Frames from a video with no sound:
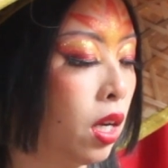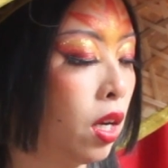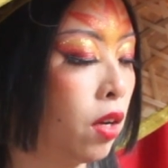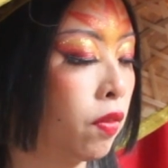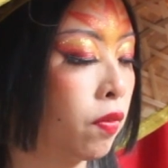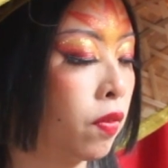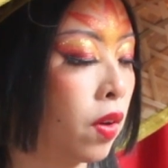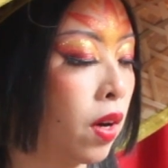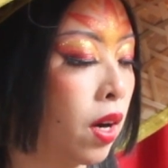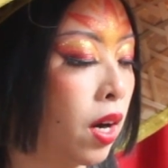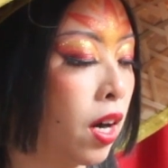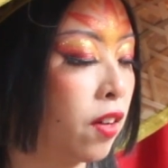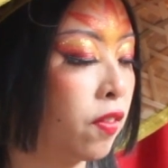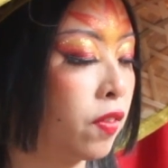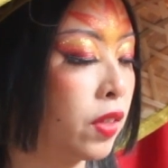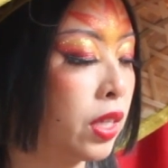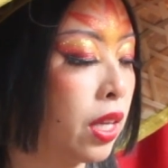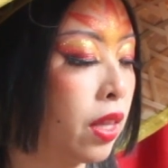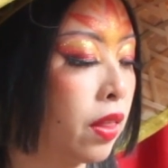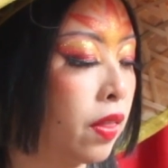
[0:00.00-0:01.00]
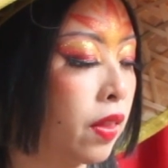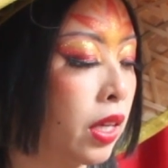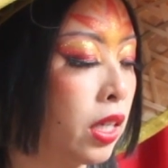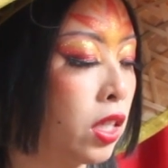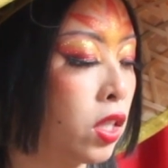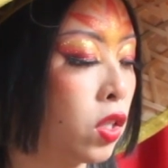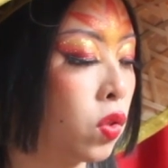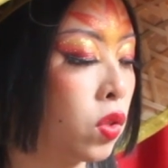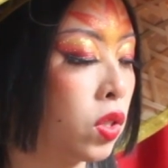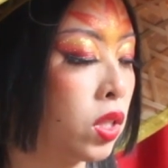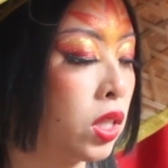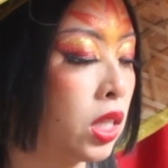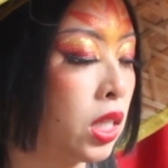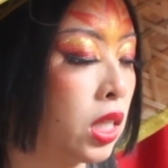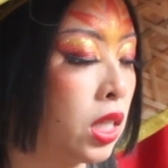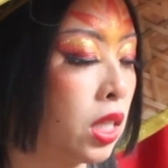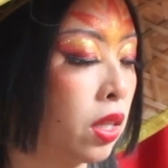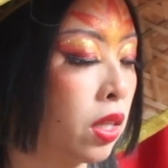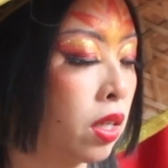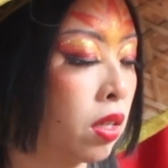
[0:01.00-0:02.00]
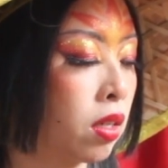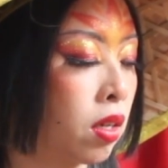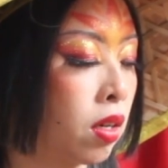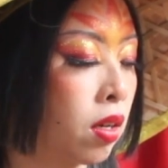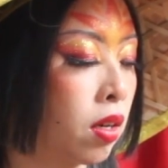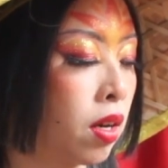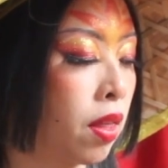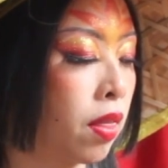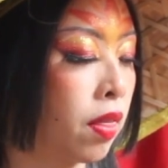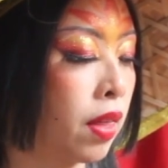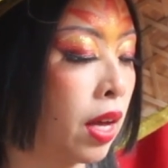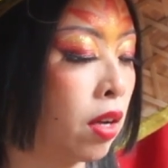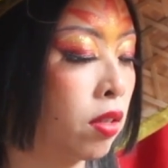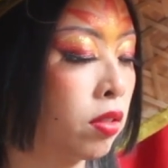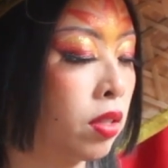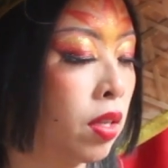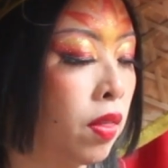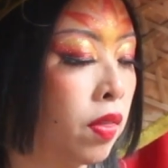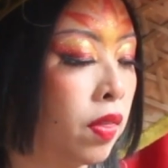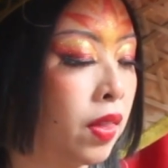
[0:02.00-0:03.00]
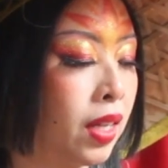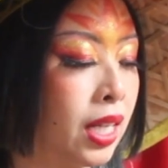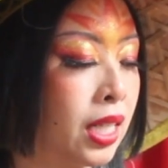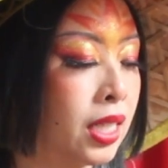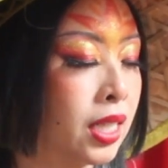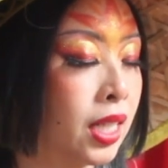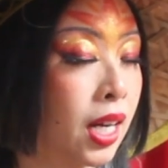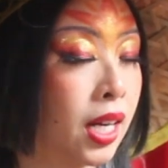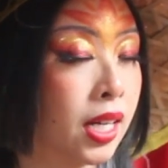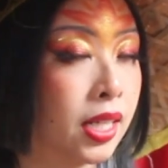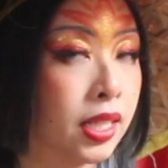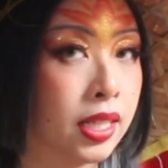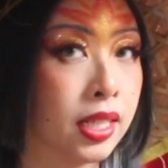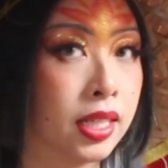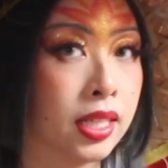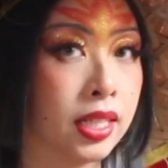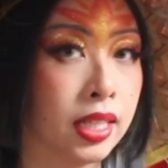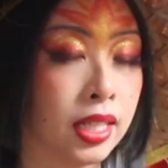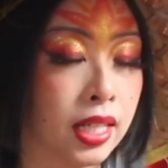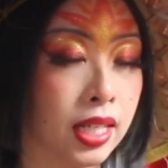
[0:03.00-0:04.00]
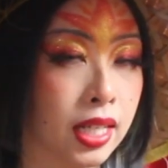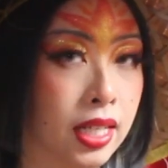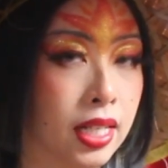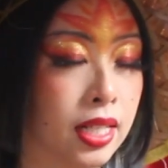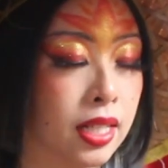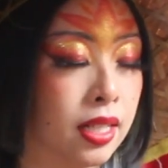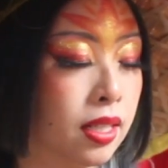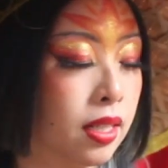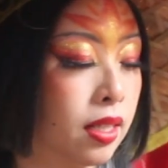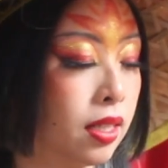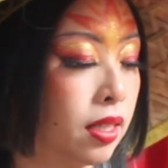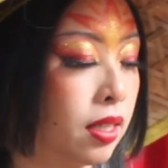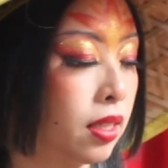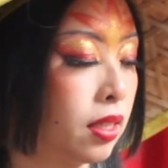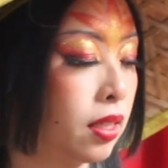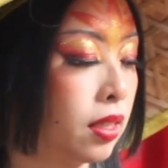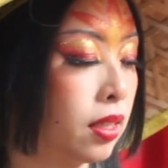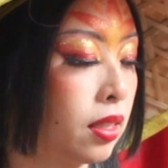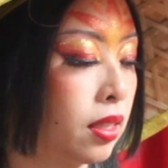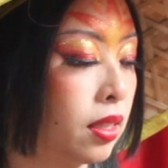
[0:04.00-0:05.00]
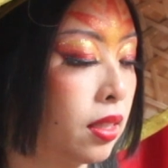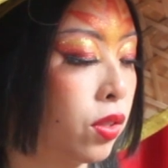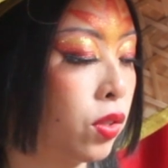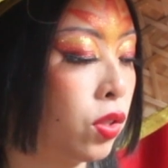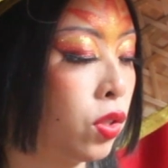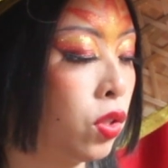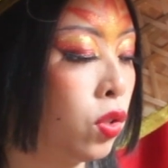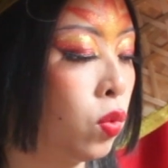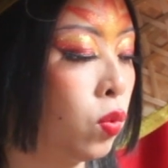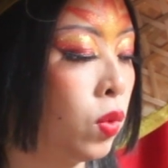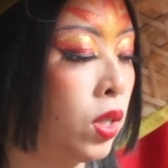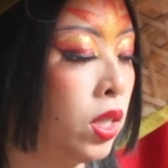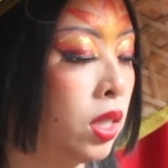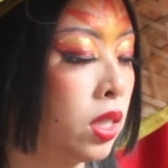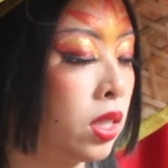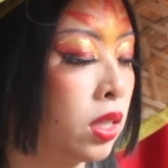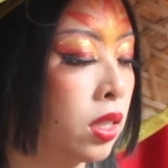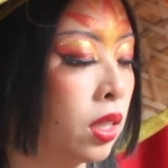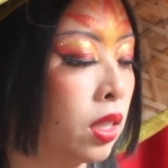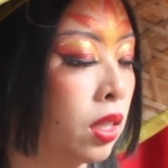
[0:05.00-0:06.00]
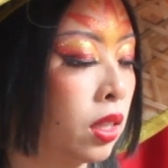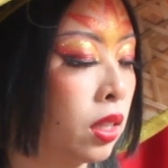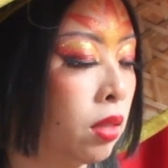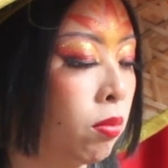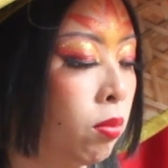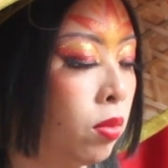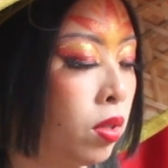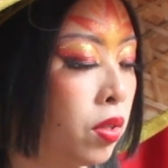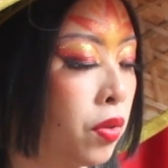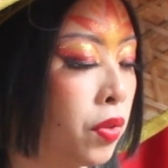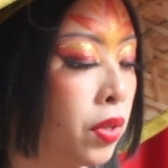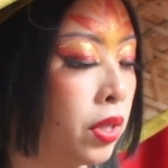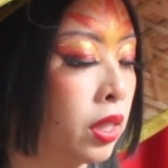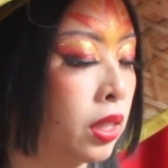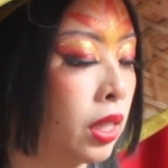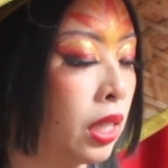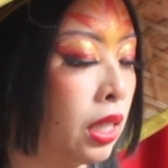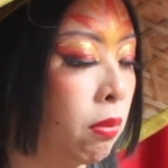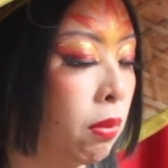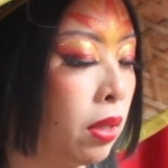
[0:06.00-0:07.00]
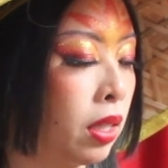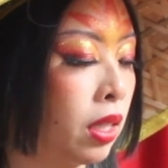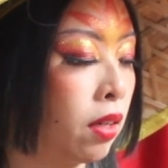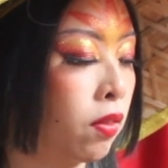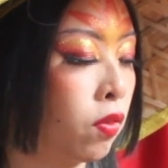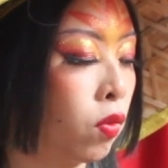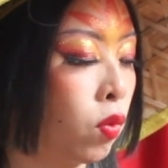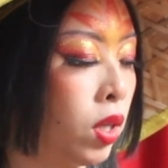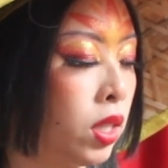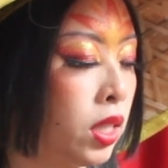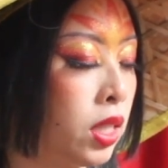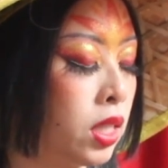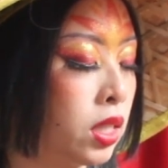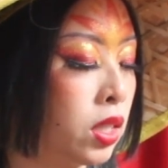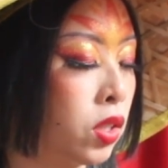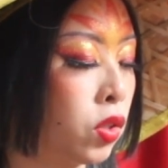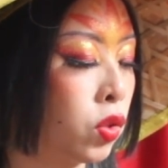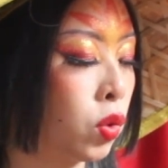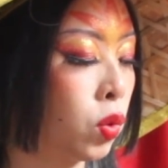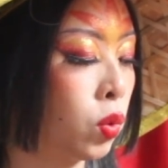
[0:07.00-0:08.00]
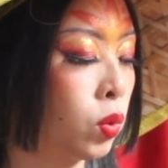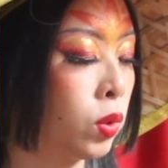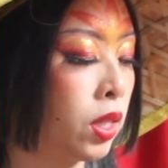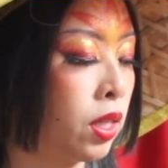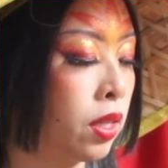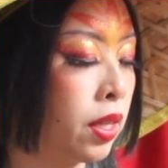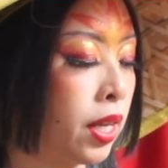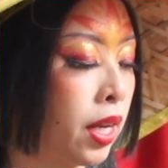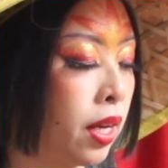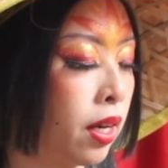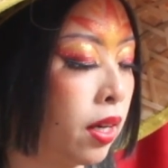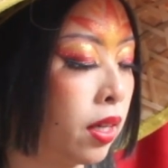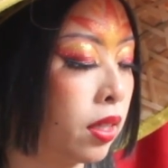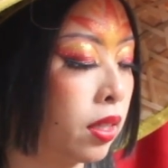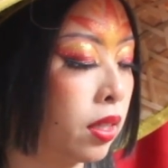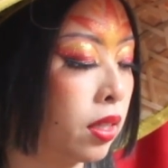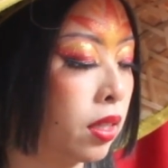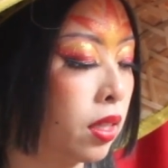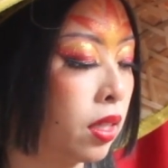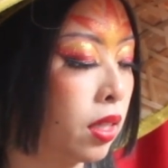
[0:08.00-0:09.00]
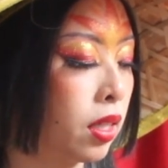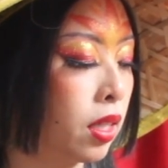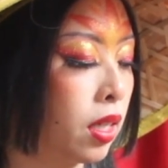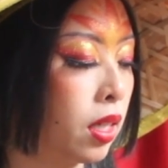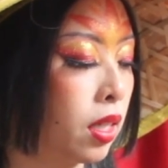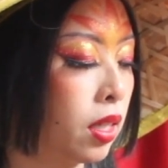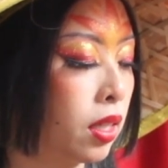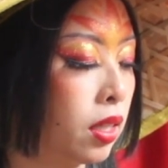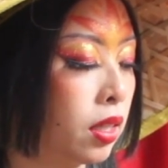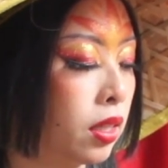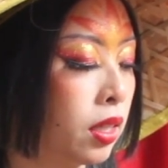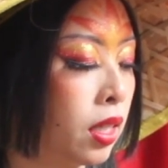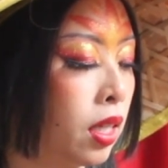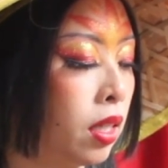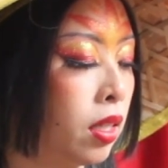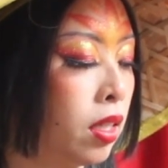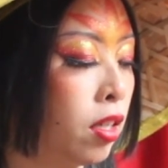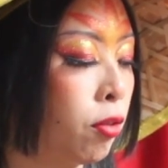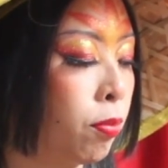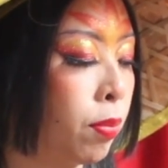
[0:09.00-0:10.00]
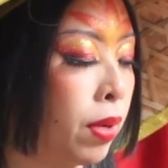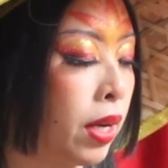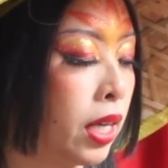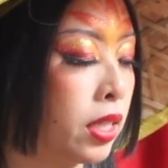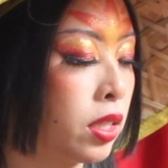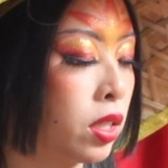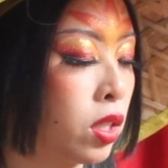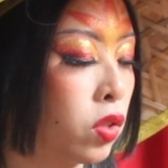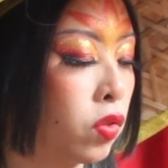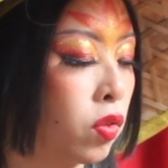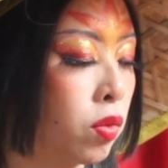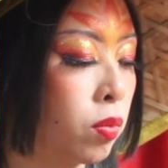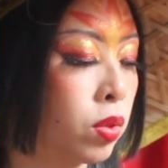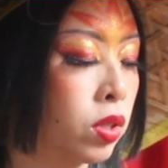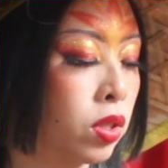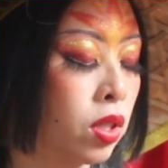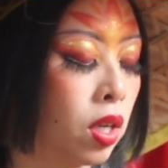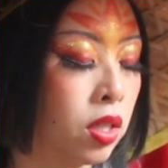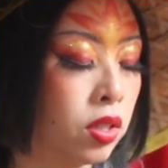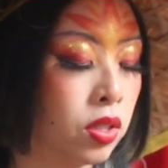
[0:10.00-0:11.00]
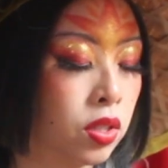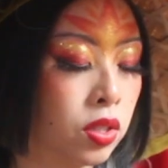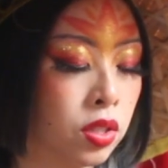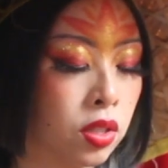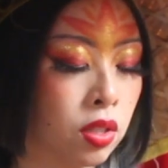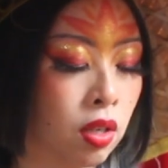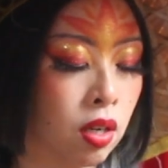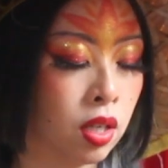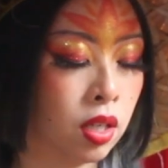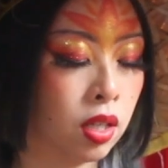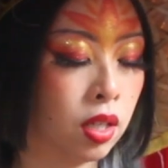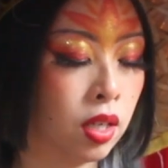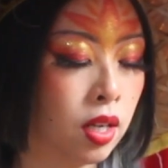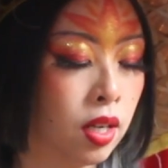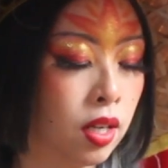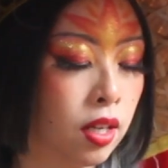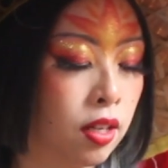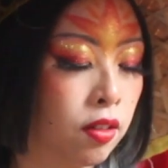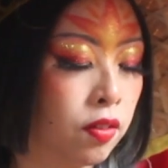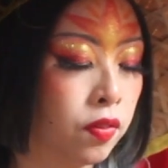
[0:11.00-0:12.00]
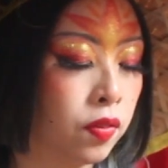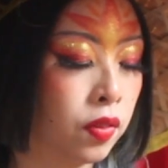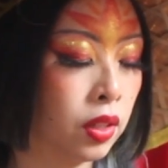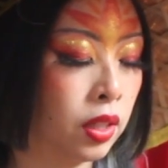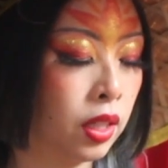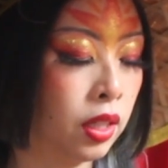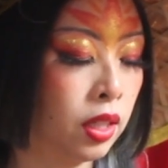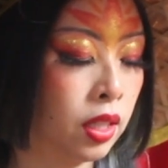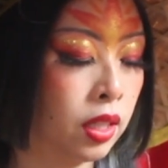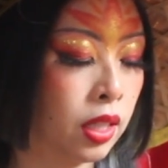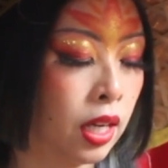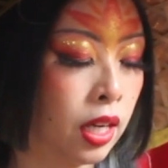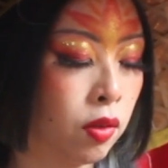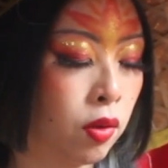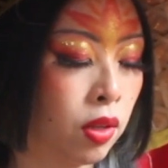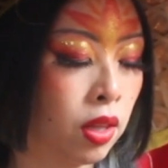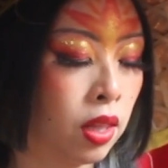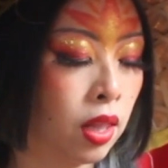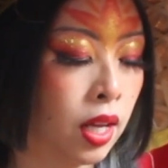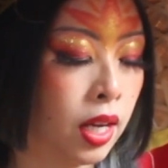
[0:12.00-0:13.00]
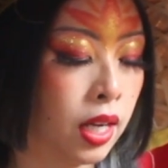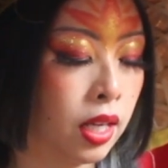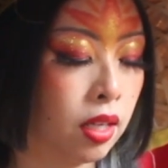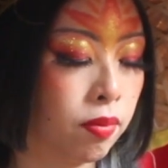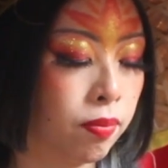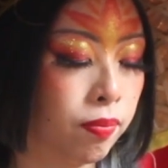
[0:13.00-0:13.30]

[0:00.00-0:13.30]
For everything you see, there are 1,000 things unseen. You witness the glimmer, the gleaming of what is truly there. Leliel passes from star to star, filling the night with light.